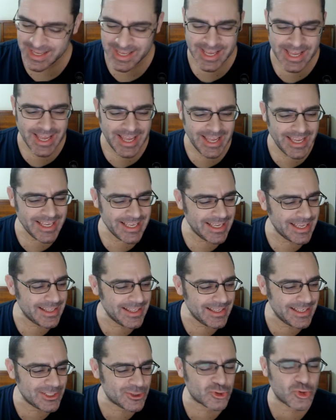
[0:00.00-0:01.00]

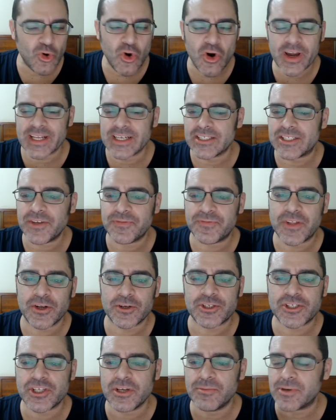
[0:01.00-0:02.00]
He's talking as if there's
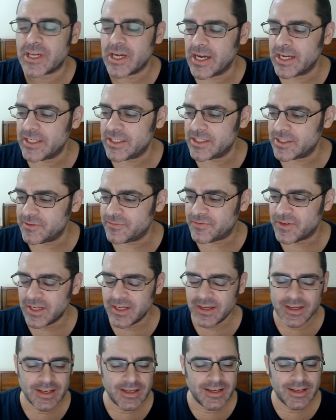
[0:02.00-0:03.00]
some kind of
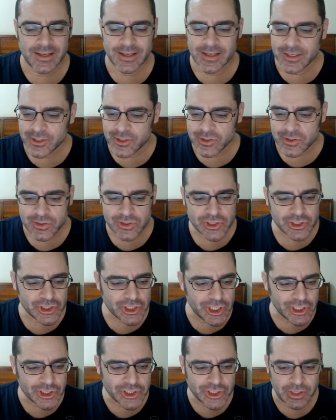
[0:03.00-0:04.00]

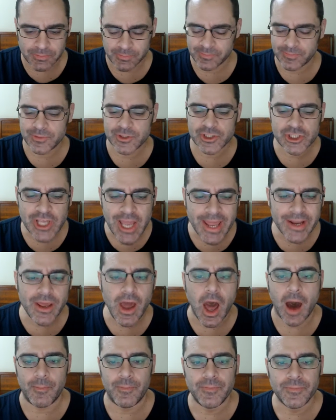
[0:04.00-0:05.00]
system set
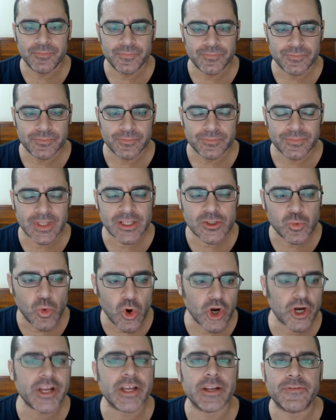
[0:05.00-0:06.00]
up that's
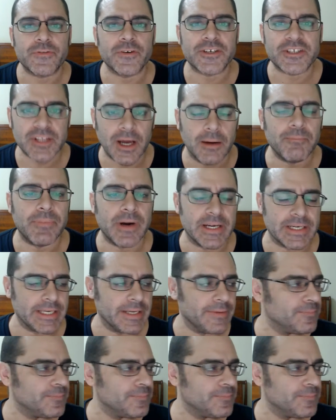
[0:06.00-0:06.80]
working for somebody.